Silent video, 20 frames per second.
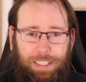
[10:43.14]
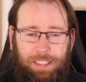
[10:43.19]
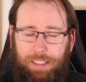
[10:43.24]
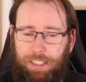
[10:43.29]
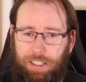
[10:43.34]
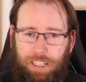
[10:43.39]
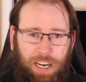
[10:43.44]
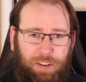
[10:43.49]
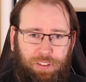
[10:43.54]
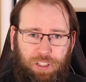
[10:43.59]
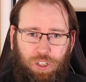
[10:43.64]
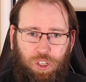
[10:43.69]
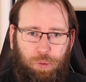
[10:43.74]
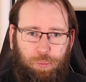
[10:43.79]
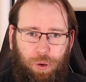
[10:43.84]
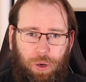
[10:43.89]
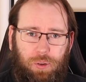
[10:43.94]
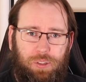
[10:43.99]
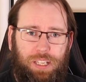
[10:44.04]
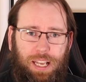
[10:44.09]
they're never going to
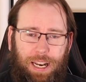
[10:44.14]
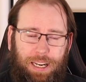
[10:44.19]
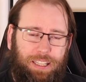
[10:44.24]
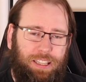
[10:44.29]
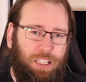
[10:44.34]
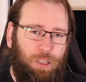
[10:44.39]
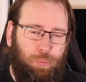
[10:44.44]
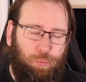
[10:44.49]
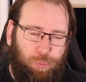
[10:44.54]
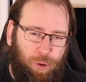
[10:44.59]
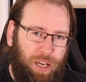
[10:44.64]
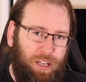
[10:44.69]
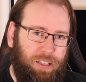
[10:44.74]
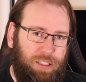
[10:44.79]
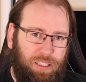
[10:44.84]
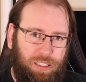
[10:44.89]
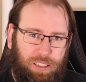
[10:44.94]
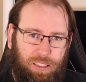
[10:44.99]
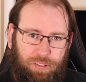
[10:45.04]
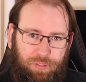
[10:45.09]
post anything better
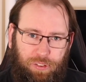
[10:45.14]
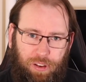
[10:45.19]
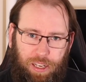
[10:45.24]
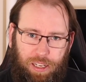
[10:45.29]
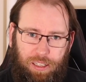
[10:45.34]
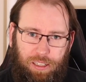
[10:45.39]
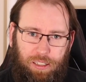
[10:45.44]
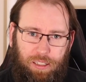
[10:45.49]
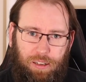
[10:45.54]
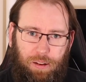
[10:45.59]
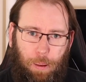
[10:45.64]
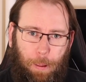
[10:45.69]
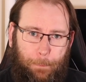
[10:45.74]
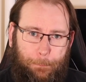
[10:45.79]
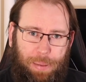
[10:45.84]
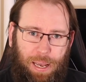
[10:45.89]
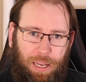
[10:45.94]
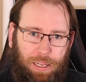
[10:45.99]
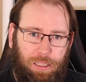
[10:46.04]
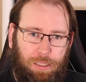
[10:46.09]
than the faded
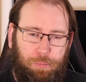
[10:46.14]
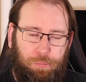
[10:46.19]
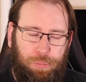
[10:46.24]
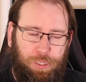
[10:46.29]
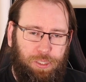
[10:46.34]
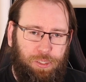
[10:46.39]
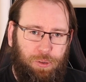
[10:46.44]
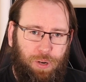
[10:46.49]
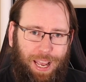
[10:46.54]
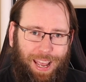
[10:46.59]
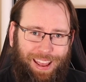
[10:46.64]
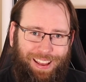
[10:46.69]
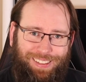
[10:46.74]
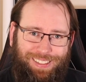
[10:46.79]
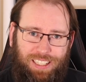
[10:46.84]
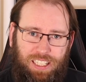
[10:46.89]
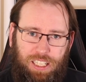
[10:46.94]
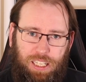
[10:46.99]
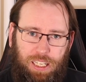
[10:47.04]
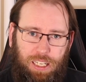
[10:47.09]
Pelham Blue
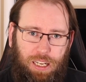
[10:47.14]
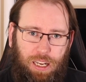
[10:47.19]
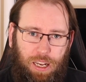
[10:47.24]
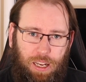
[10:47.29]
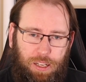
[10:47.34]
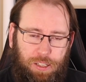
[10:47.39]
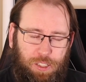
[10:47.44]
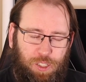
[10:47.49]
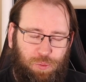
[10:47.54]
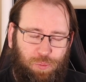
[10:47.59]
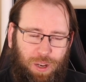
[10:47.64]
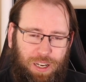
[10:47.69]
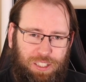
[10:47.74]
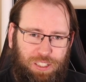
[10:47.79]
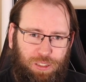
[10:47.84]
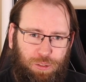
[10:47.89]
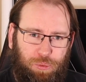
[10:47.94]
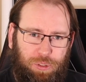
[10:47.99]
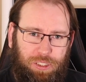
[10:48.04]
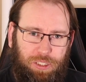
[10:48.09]
SG
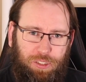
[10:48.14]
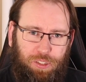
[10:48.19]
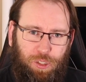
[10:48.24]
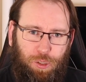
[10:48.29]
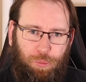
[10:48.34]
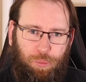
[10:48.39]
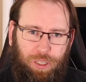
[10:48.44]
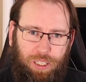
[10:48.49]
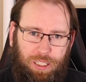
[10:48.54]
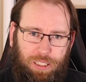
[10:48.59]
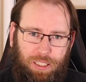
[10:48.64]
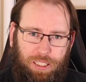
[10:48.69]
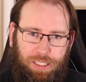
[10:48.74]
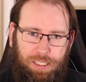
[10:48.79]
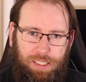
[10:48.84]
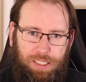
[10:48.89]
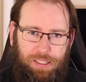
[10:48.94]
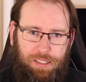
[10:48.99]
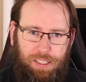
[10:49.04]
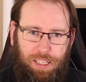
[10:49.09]
Special with the two
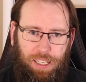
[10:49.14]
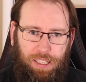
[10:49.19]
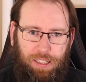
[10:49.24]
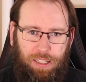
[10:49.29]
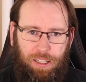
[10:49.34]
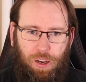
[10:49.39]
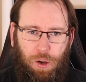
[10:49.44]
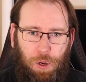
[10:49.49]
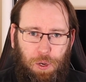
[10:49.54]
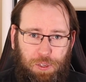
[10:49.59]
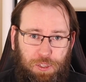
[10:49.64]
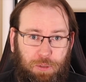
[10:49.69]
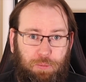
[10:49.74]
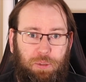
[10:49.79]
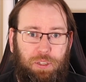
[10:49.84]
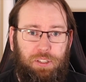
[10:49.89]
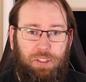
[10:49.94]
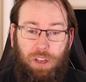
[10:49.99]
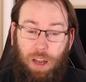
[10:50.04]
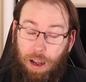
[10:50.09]
P90s and the
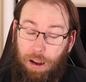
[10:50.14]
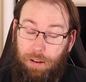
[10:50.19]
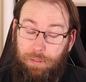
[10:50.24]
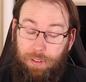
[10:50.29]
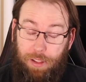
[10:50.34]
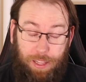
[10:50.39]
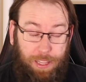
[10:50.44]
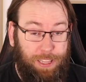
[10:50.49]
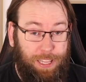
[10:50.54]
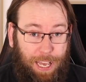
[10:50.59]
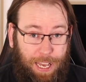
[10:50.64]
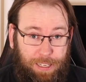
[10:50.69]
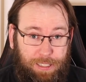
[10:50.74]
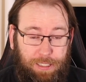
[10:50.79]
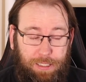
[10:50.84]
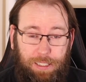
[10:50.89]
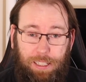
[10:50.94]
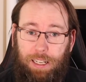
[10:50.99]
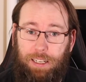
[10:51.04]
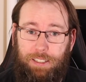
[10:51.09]
awesomeness of that.
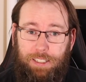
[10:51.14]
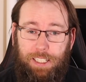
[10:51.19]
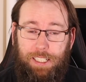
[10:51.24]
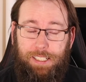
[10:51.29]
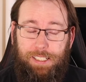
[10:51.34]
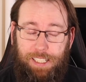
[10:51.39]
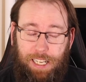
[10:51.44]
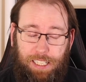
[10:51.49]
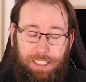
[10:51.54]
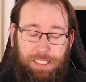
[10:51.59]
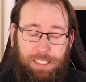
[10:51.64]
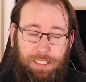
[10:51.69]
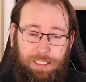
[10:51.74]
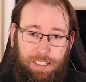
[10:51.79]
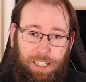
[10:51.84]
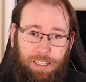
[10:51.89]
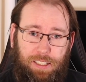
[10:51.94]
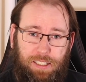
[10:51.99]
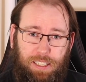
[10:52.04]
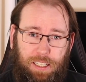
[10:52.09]
That is a sexy,
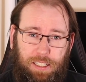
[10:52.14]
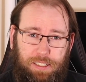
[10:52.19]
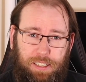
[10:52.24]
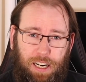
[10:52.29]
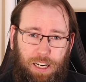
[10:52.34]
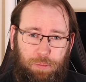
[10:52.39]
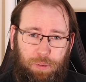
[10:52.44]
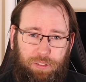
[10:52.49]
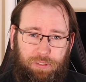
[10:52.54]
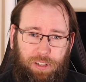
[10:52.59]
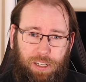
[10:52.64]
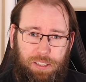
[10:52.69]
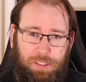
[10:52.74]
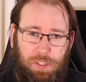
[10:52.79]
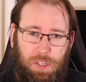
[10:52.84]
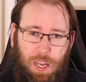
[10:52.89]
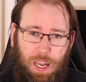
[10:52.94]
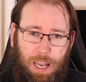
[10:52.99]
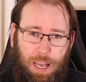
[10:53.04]
sexy guitar, my friends.